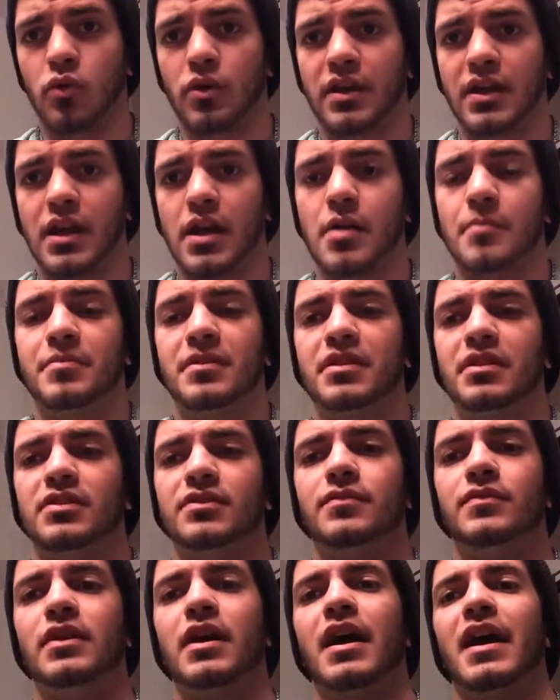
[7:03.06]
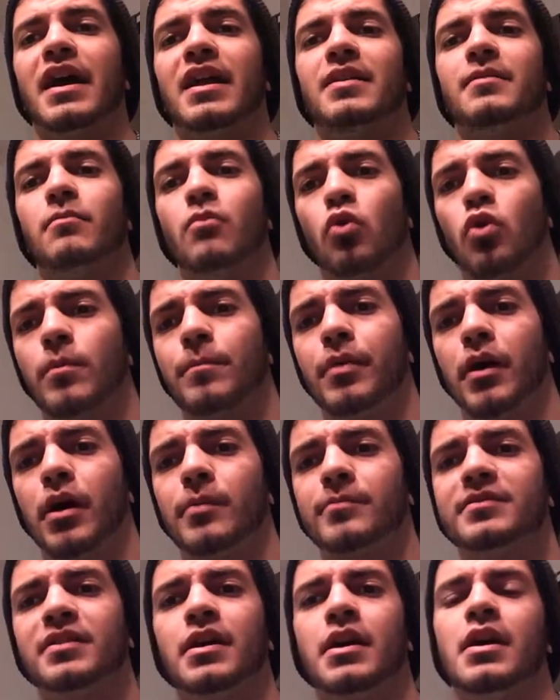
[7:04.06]
working out, because if you got any more
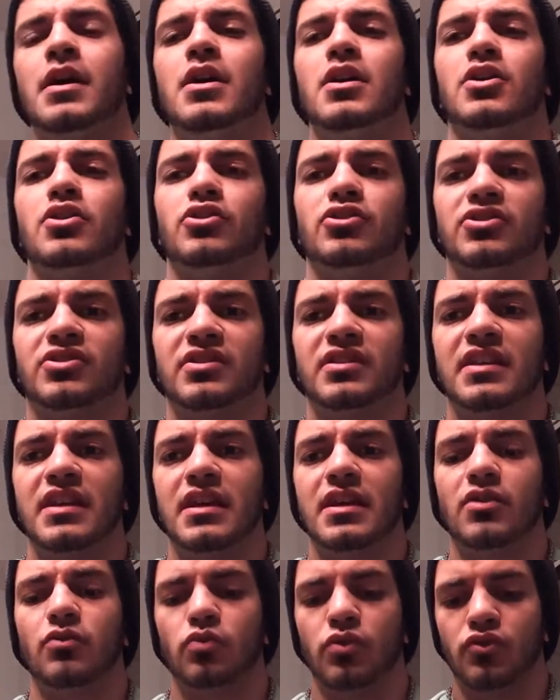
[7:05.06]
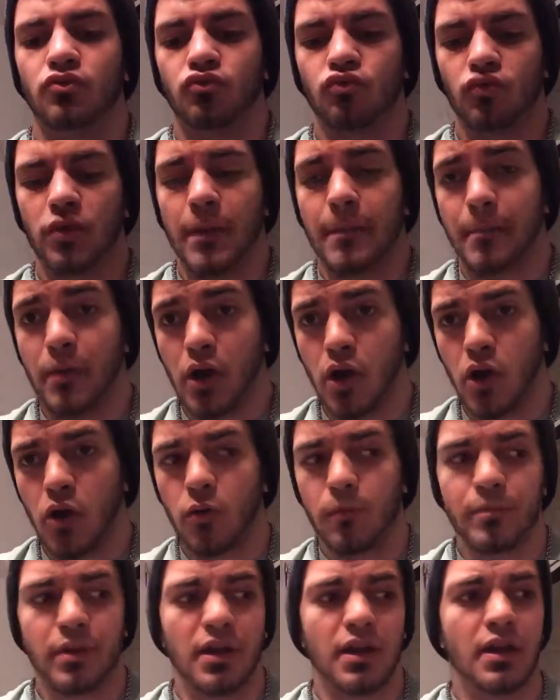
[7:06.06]
pumped, your skin would rip
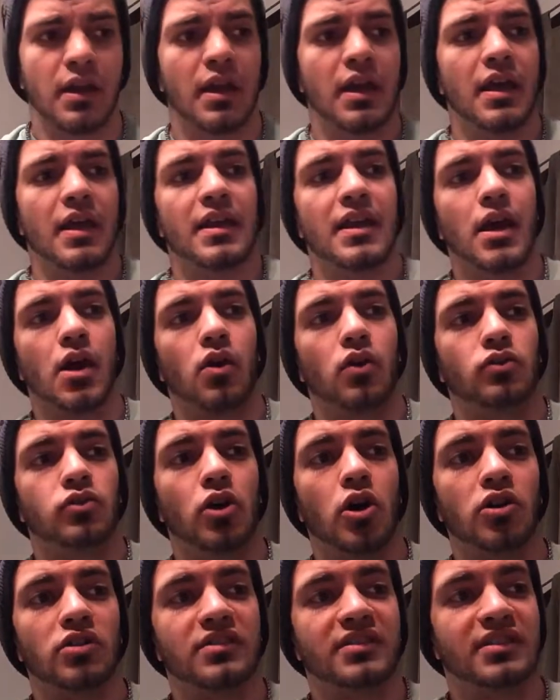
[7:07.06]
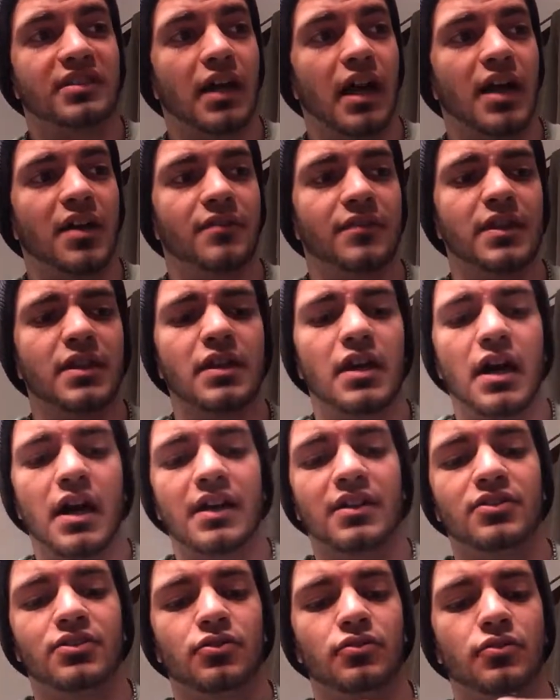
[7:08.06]
open. Now, alongside of it, I
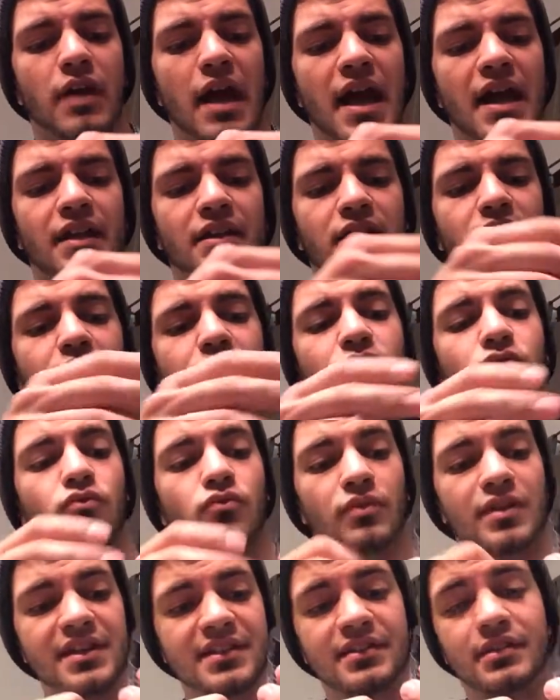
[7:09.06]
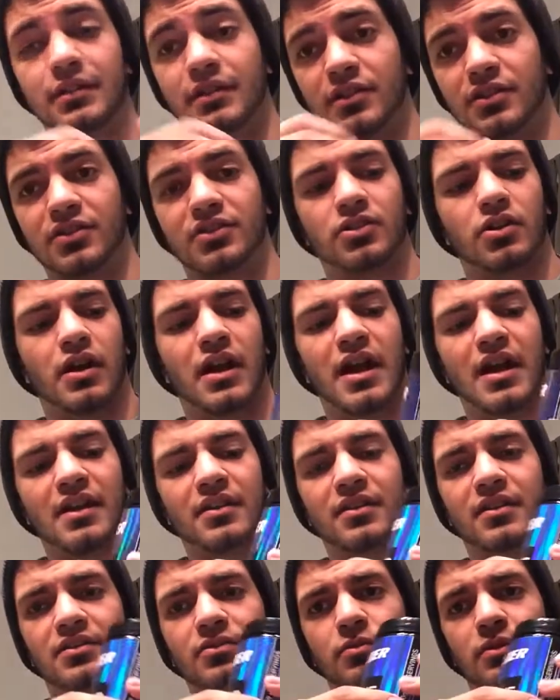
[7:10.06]
do add in, recently just start
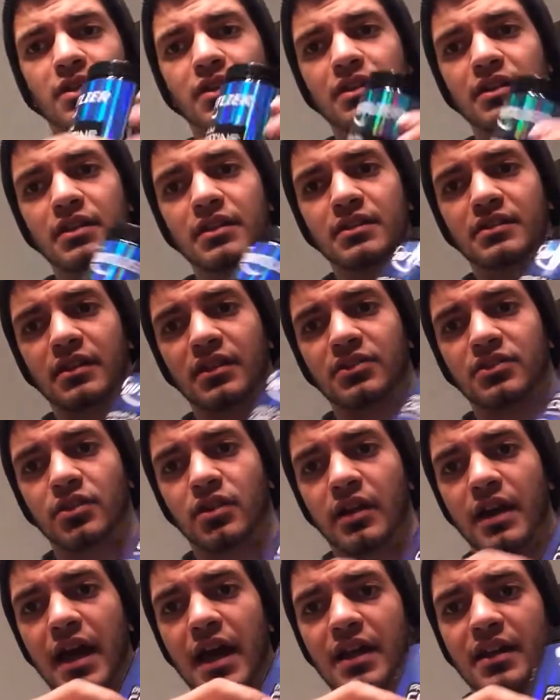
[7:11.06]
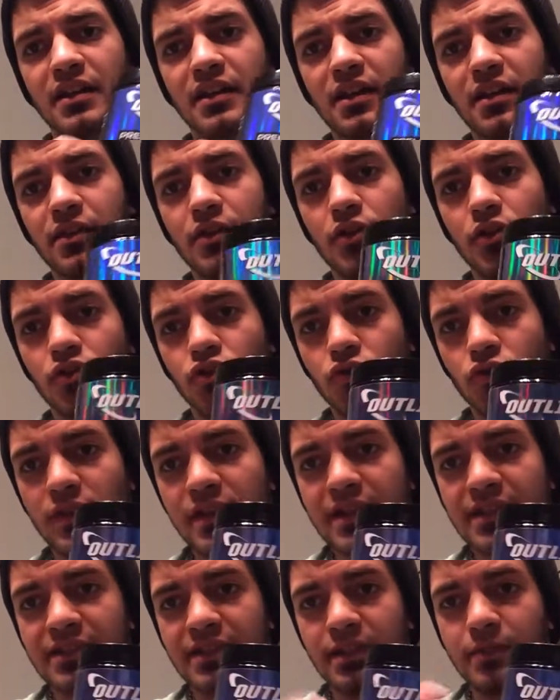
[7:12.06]
adding this one in, is I start adding in their
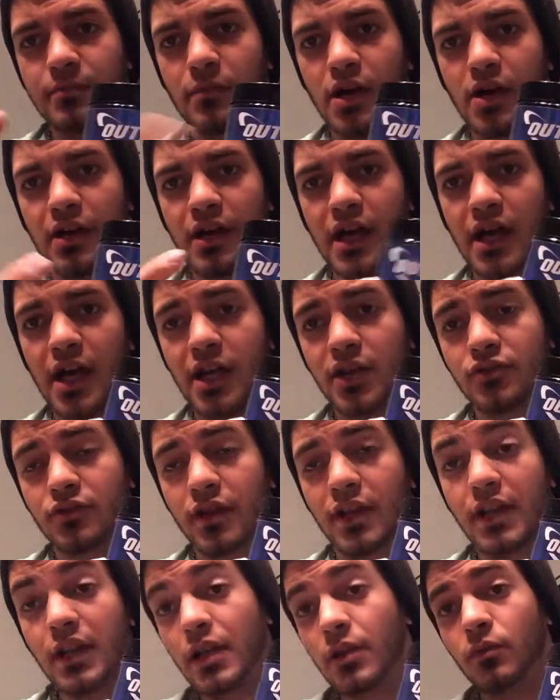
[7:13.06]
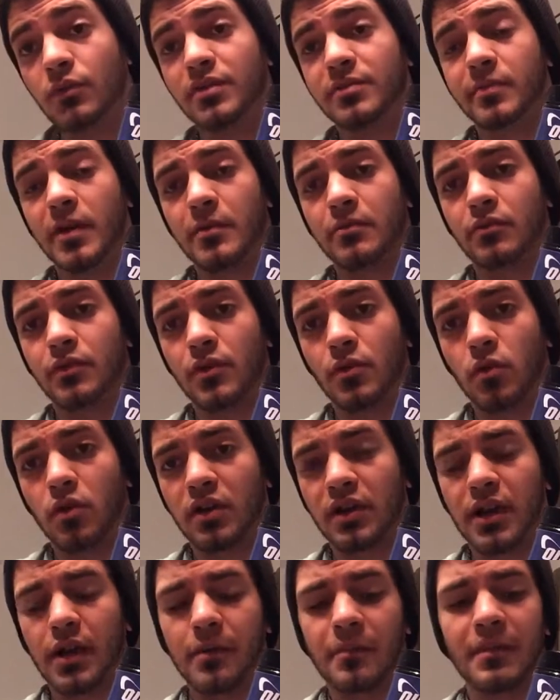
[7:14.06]
creatine monohydrate in with my
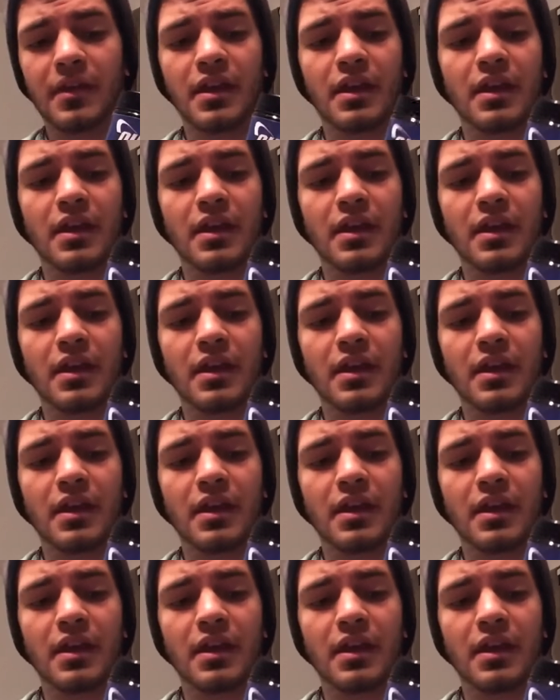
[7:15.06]
pre-workout.